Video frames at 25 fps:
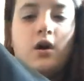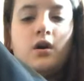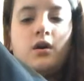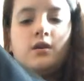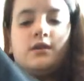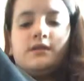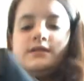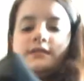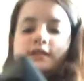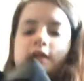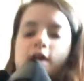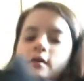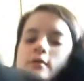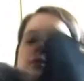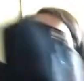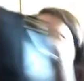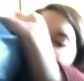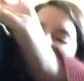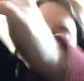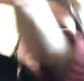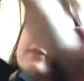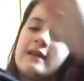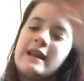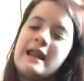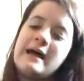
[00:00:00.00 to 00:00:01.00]
So
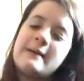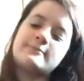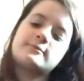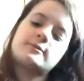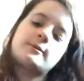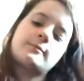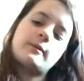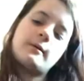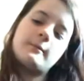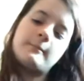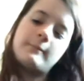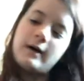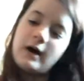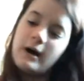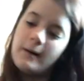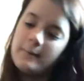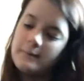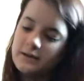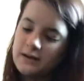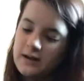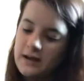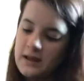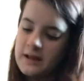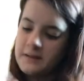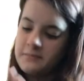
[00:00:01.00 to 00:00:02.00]
the laptop
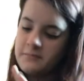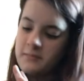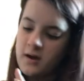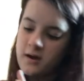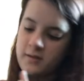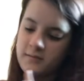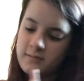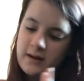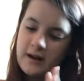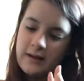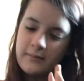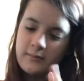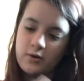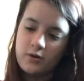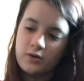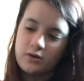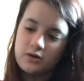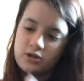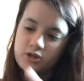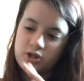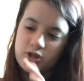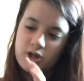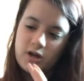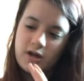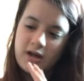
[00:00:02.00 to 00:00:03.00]
compartment at the moment, I'm not going to
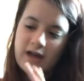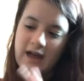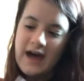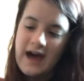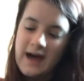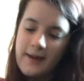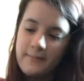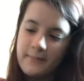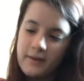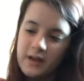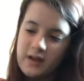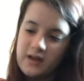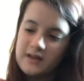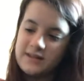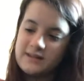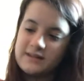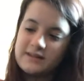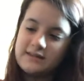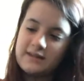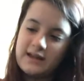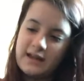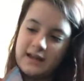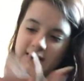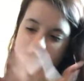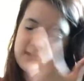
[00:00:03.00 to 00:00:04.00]
show yet,
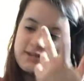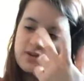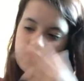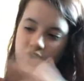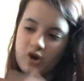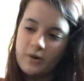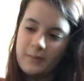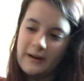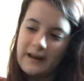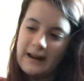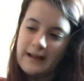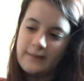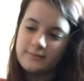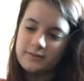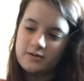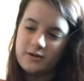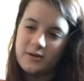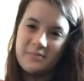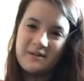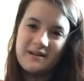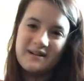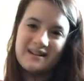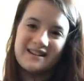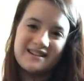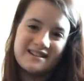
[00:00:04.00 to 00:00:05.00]
because it's not got my laptop
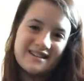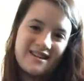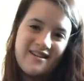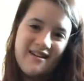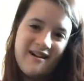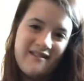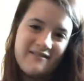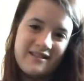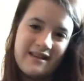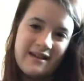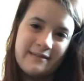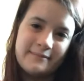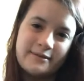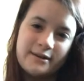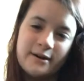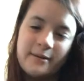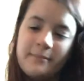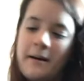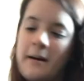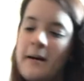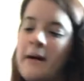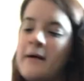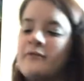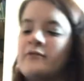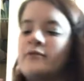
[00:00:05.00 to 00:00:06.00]
in, because I don't have a laptop.
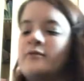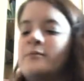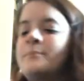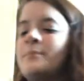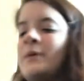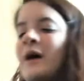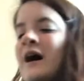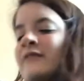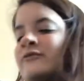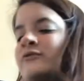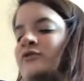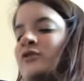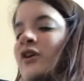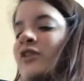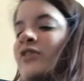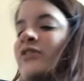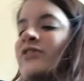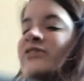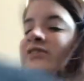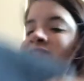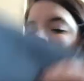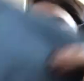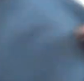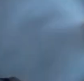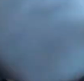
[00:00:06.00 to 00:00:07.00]
I've got
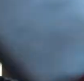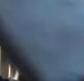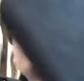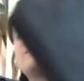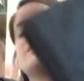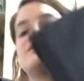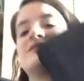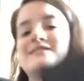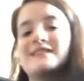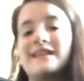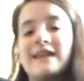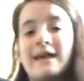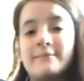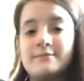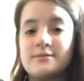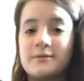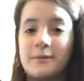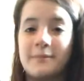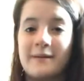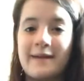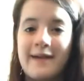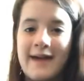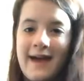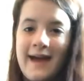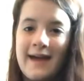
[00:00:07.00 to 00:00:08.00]
this, which is a
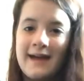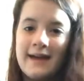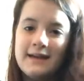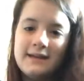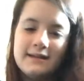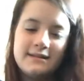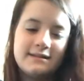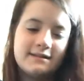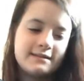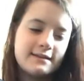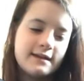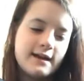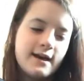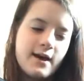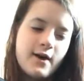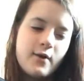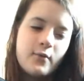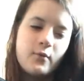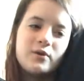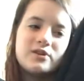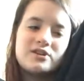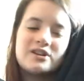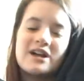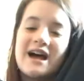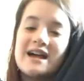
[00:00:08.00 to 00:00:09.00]
laptop case,
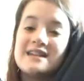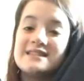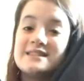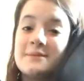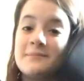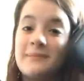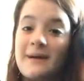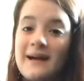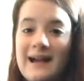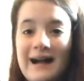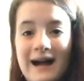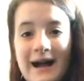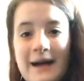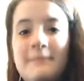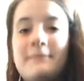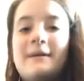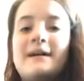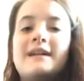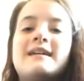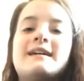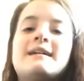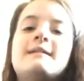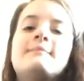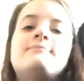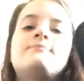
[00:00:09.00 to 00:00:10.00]
which has my iPad
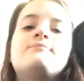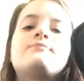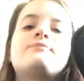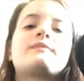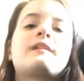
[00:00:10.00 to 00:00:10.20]
in.